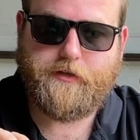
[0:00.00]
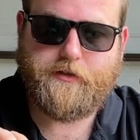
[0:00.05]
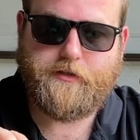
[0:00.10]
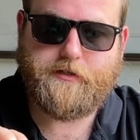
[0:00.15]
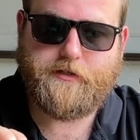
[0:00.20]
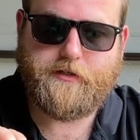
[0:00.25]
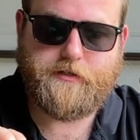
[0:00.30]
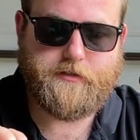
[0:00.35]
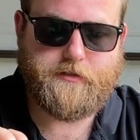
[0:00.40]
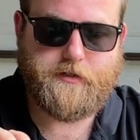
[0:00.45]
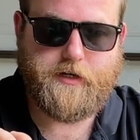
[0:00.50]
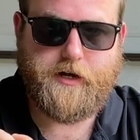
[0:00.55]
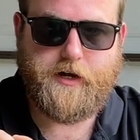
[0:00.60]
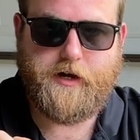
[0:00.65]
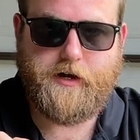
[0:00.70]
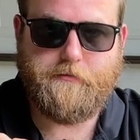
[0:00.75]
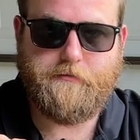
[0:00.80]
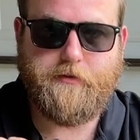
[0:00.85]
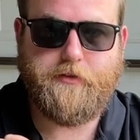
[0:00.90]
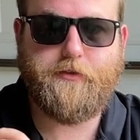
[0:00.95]
This is
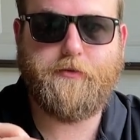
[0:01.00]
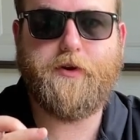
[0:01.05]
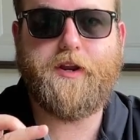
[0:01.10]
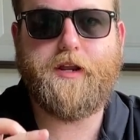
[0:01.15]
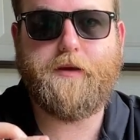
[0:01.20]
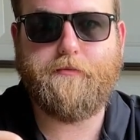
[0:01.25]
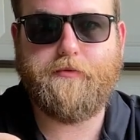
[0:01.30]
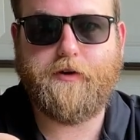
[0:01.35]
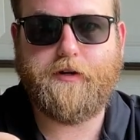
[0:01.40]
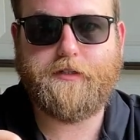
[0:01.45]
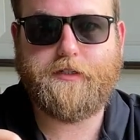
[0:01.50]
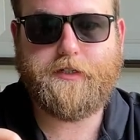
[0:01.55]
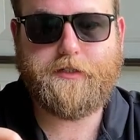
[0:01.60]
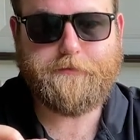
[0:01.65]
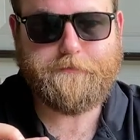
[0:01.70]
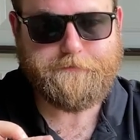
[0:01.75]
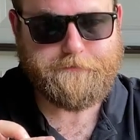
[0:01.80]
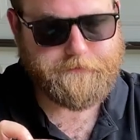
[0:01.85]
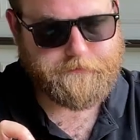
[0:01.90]
3D printed